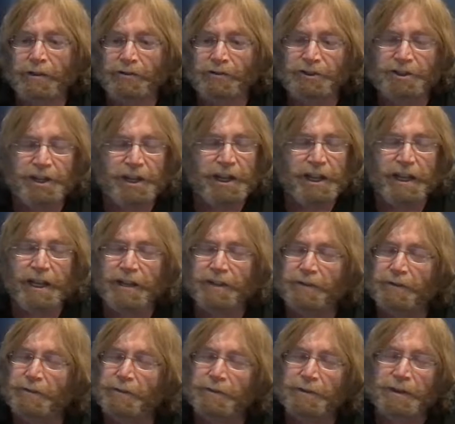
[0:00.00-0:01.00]

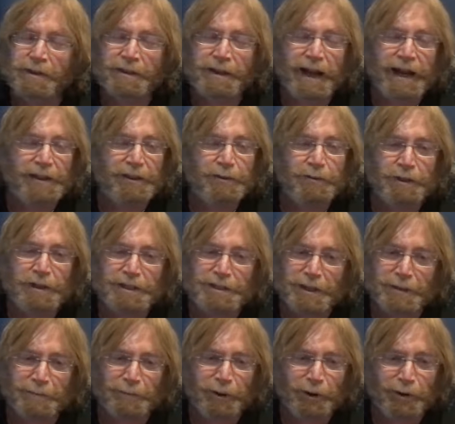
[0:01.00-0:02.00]
GE did not do this
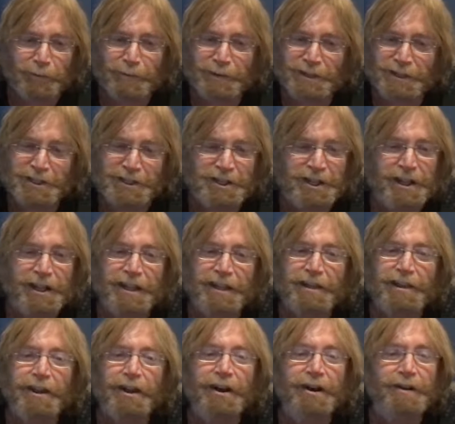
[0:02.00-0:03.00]
on purpose. GE
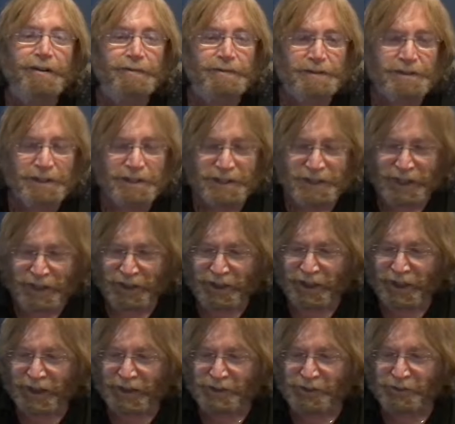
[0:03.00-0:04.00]
loves to sell
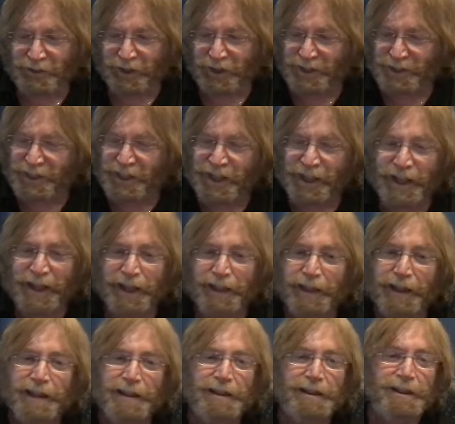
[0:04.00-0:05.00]
contrast.
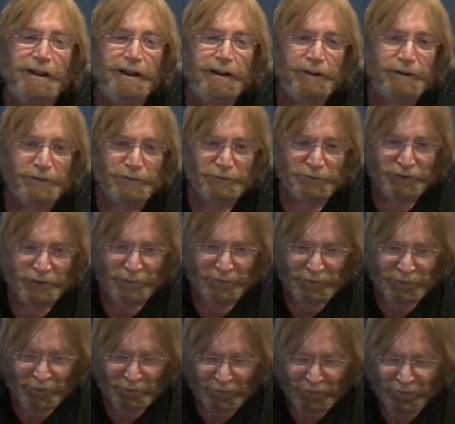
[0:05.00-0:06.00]
They love to
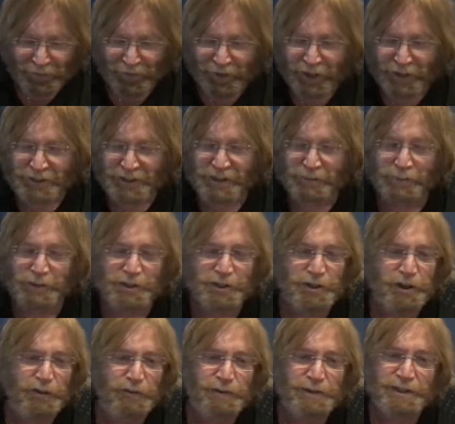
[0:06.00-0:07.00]
do the customer
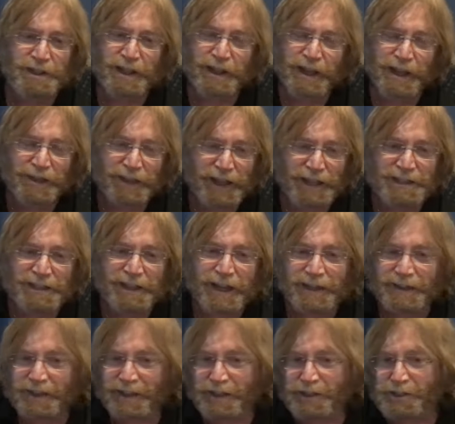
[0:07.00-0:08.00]
service. That's
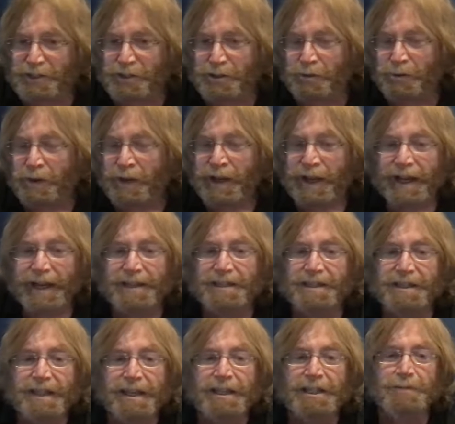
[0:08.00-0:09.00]
not the issue.
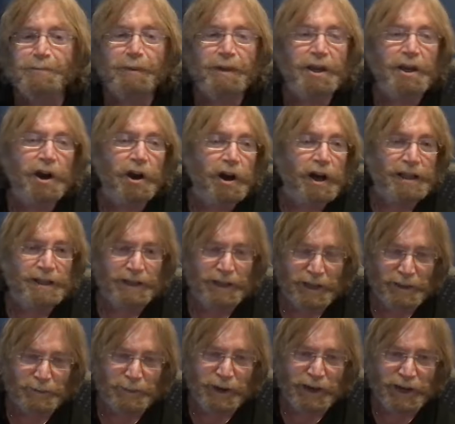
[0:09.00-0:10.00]
It's things beyond
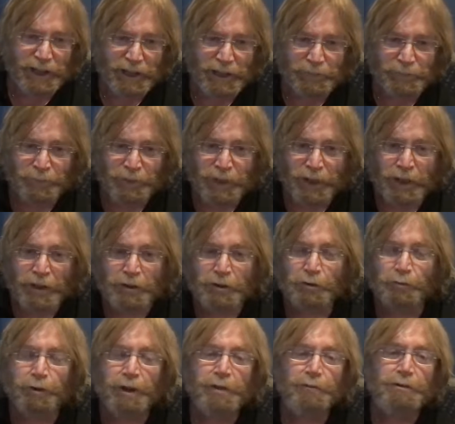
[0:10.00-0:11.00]
anybody.
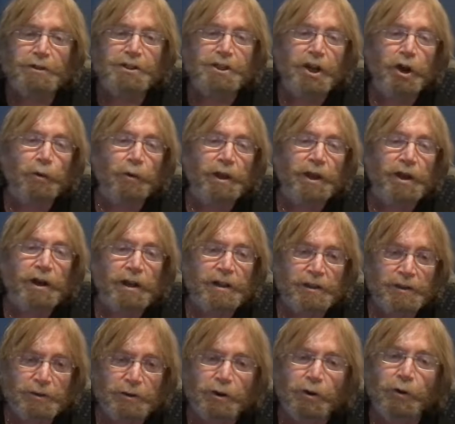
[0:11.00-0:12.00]
You read what's going on in
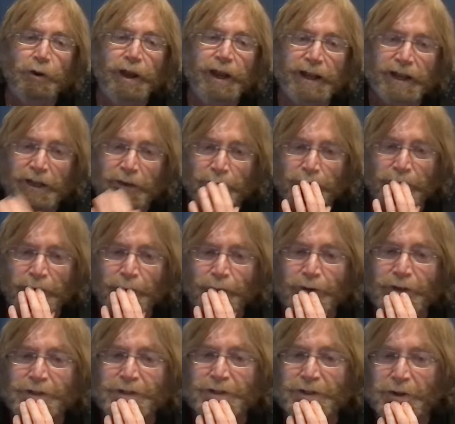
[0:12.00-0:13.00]
the Ukraine, and we
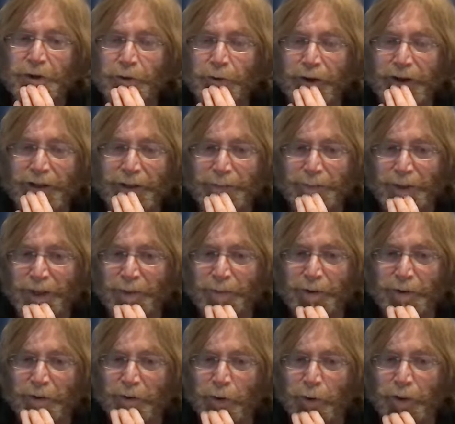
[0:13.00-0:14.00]
wish the Ukrainian
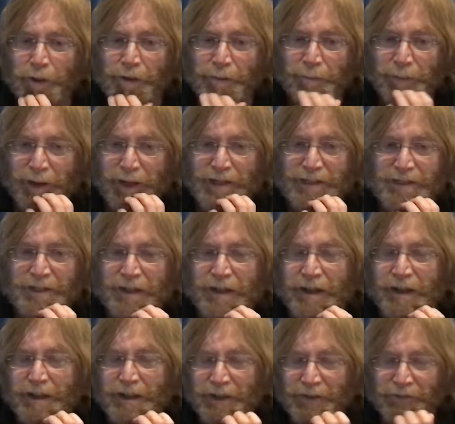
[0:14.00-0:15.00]
people all the best.
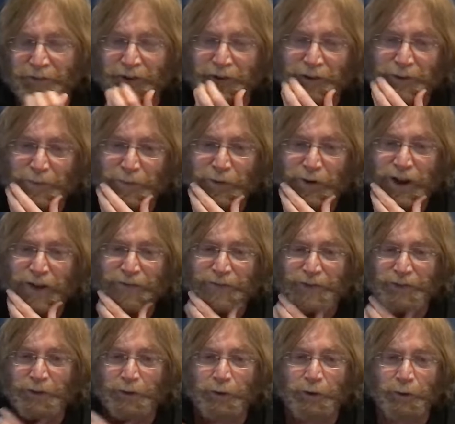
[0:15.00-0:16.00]
They're very brave.
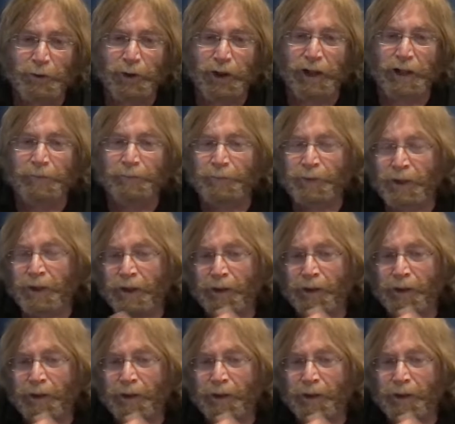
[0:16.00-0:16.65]
They're doing well.